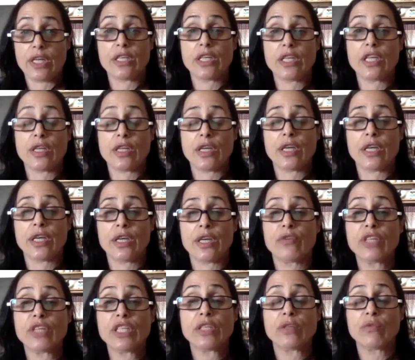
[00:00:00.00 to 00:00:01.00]

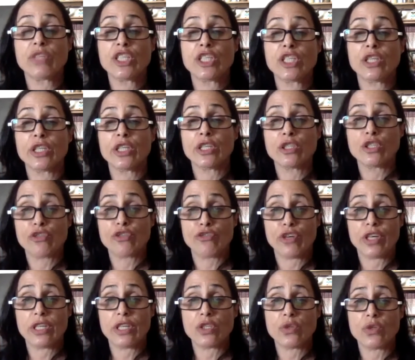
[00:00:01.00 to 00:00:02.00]
Resilience for
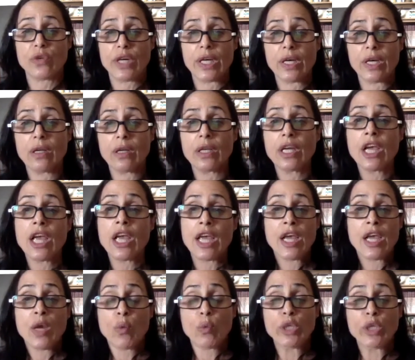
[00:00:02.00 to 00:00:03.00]
Israel,
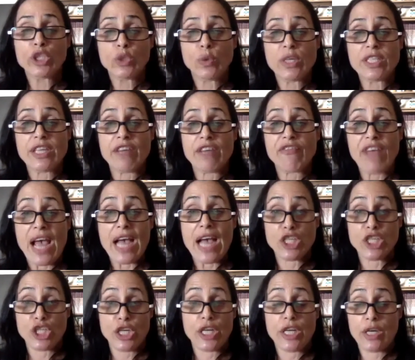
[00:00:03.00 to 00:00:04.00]
which was a
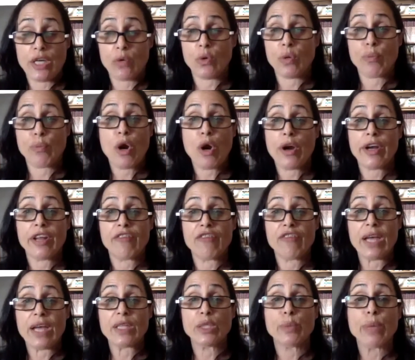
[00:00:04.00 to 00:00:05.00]
faction or party
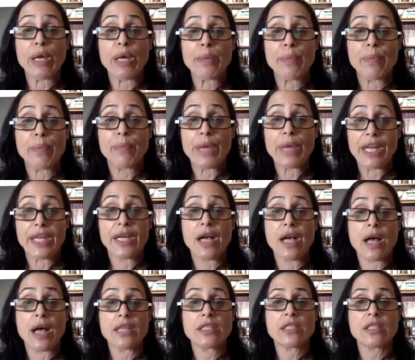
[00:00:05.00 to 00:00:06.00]
founded by Benny
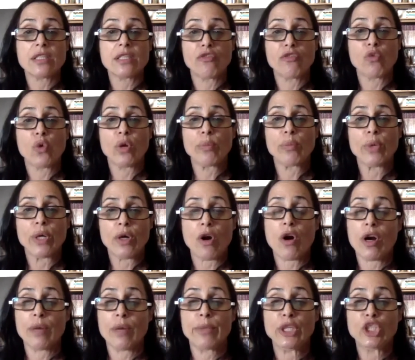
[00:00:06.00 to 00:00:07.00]
Gantz, the former
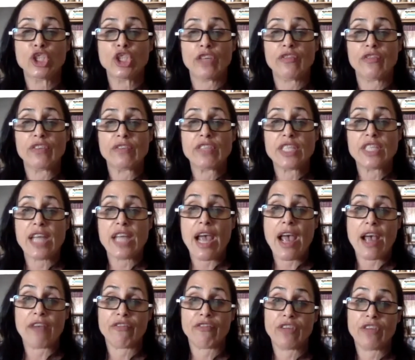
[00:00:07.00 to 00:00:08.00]
Army Chief of
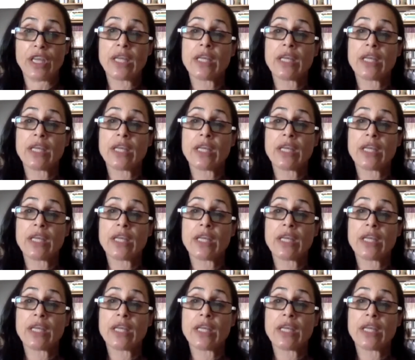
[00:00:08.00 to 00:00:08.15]
Staff.